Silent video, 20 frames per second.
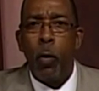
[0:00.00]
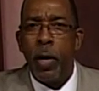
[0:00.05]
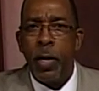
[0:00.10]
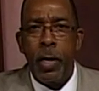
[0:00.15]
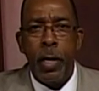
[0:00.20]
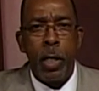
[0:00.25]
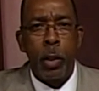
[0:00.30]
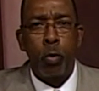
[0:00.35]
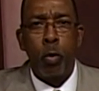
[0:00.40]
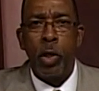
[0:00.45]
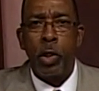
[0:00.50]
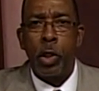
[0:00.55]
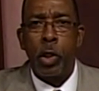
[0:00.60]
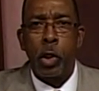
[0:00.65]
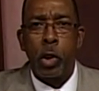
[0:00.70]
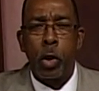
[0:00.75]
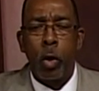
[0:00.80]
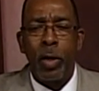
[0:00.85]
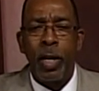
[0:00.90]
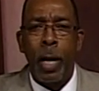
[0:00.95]
in this, which is
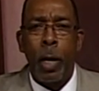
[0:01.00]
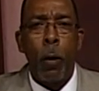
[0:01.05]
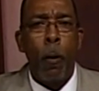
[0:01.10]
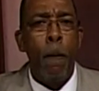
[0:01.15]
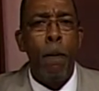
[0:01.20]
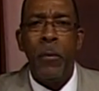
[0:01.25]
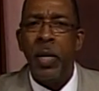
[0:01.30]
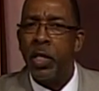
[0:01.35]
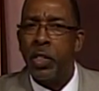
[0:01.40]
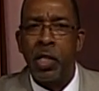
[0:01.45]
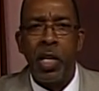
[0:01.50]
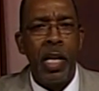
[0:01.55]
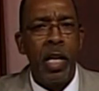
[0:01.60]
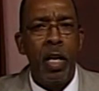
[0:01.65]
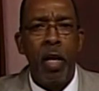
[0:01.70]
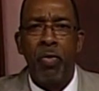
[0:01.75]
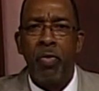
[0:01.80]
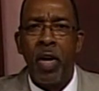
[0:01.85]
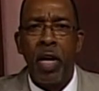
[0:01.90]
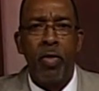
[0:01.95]
so that I don't miss
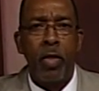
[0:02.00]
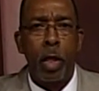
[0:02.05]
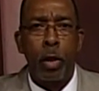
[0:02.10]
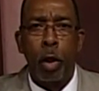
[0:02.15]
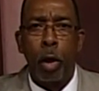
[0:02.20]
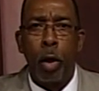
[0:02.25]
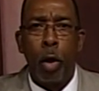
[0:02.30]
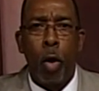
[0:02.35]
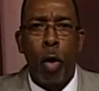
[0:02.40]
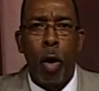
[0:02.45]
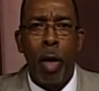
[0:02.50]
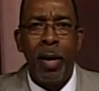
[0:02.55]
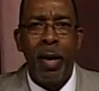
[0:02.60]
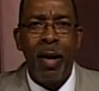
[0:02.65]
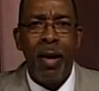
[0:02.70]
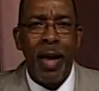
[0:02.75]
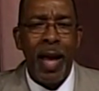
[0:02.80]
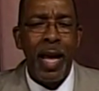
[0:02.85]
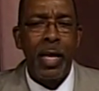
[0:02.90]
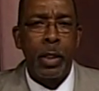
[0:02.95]
anything that the Lord
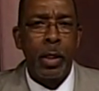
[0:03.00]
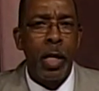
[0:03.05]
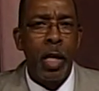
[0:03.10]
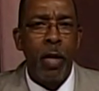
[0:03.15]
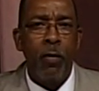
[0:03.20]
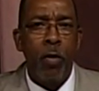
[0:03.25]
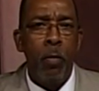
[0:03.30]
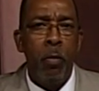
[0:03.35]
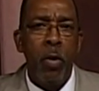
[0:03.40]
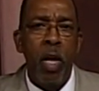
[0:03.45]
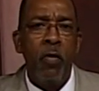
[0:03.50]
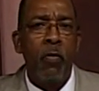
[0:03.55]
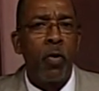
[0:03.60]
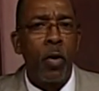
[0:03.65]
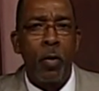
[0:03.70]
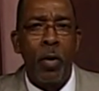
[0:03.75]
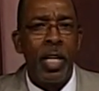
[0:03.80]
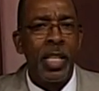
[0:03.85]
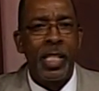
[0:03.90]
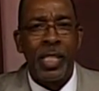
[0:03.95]
has given me
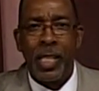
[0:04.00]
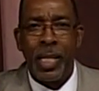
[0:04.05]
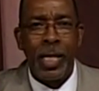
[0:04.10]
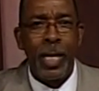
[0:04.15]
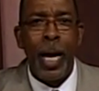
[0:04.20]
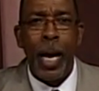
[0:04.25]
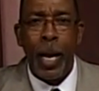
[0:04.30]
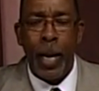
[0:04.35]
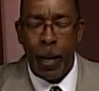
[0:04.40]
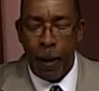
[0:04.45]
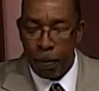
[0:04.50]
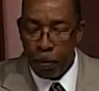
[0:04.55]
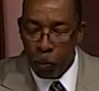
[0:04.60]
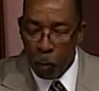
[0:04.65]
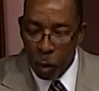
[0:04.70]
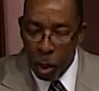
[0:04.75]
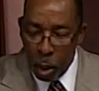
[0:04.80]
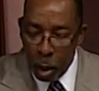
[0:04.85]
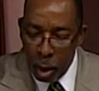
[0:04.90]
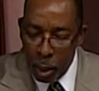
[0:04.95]
for us today.
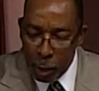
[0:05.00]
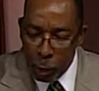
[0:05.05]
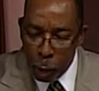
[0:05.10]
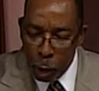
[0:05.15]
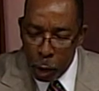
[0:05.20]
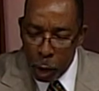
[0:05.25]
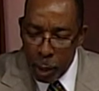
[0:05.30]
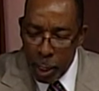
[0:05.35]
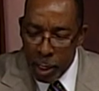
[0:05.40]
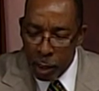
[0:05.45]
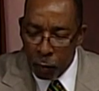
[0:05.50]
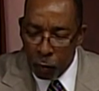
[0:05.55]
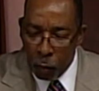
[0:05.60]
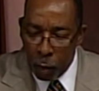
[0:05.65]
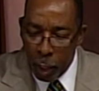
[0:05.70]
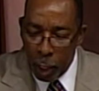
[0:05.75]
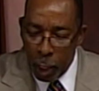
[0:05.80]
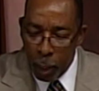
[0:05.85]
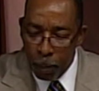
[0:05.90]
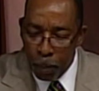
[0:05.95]
Listen to this,
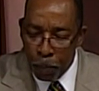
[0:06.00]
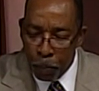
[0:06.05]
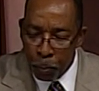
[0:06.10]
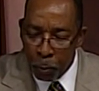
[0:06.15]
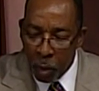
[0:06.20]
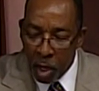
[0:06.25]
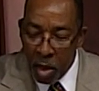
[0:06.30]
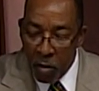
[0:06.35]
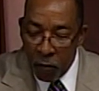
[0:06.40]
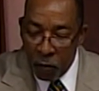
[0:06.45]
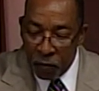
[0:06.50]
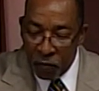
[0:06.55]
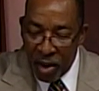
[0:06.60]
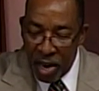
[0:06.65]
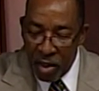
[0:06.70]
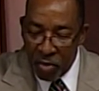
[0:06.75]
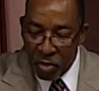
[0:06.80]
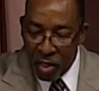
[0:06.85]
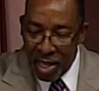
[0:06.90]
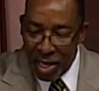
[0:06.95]
friend.
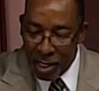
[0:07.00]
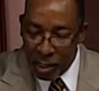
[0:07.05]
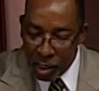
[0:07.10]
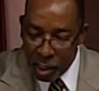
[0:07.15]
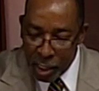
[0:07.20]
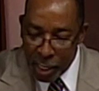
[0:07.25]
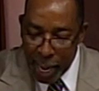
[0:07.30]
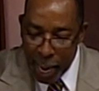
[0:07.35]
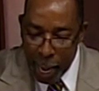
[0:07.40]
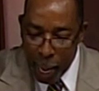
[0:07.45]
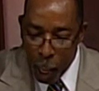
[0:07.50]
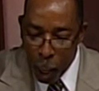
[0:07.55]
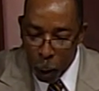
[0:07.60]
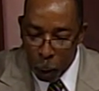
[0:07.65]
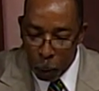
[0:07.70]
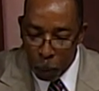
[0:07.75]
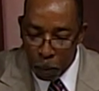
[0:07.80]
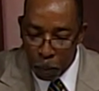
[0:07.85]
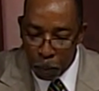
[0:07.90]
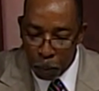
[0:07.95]
Faith is
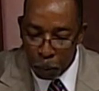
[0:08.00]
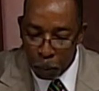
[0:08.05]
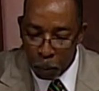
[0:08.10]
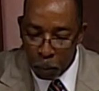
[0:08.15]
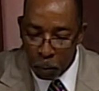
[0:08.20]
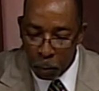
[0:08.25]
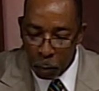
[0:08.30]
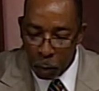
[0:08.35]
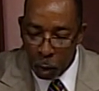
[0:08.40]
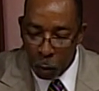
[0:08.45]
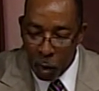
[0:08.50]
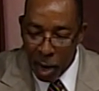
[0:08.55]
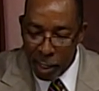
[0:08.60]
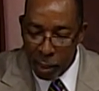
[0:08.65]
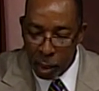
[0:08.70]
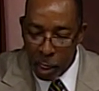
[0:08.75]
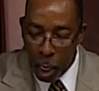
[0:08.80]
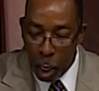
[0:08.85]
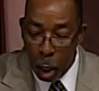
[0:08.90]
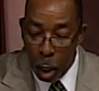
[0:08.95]
now. Watch
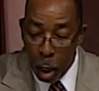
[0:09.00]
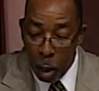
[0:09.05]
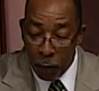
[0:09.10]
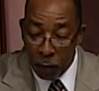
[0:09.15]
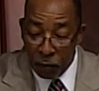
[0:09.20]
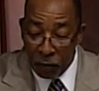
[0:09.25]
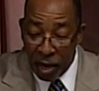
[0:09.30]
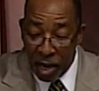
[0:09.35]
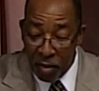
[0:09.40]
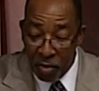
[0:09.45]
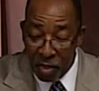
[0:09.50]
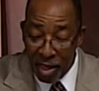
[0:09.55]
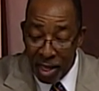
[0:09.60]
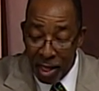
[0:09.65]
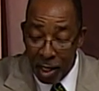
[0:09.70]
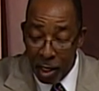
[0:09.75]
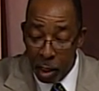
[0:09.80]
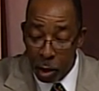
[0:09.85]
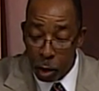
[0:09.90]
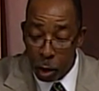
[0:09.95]
now faith
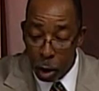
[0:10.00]
is